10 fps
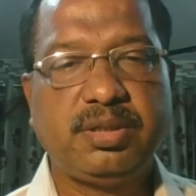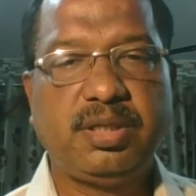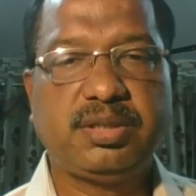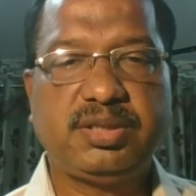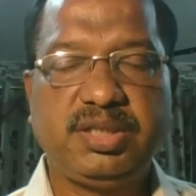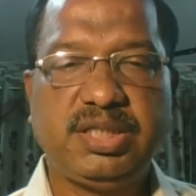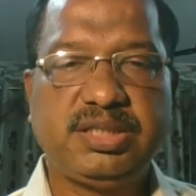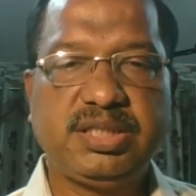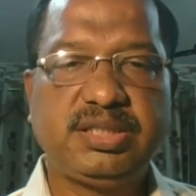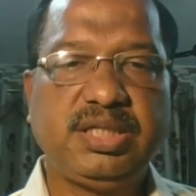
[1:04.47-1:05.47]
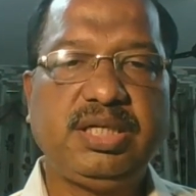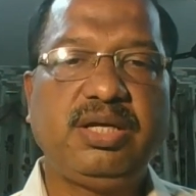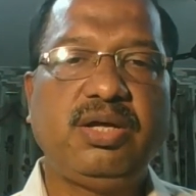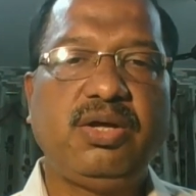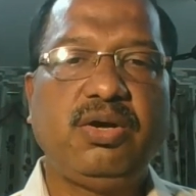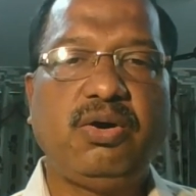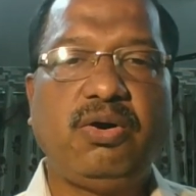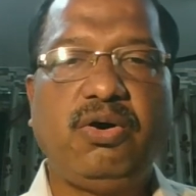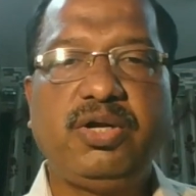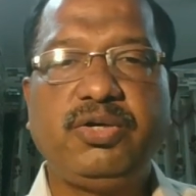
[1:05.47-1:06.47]
or CHSL,
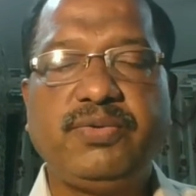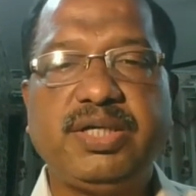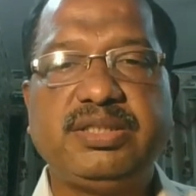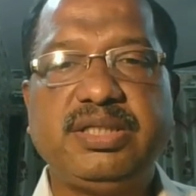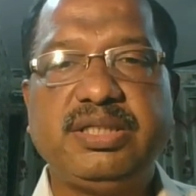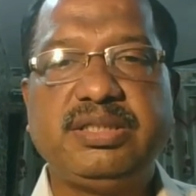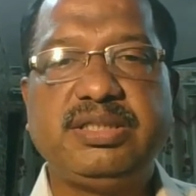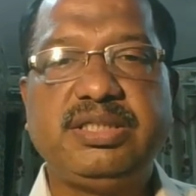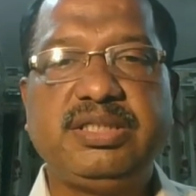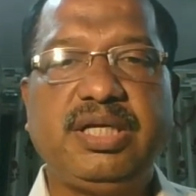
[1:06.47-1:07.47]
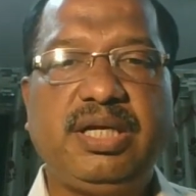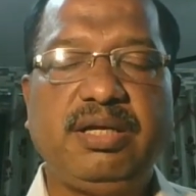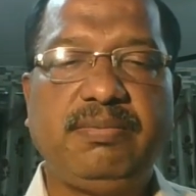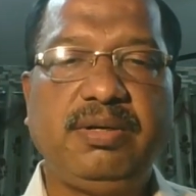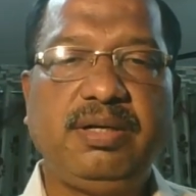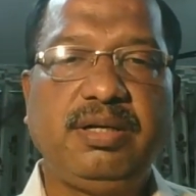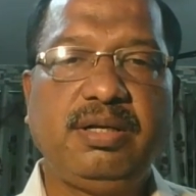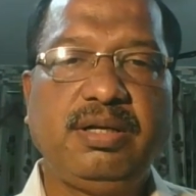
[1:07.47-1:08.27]
or you can say CGL level,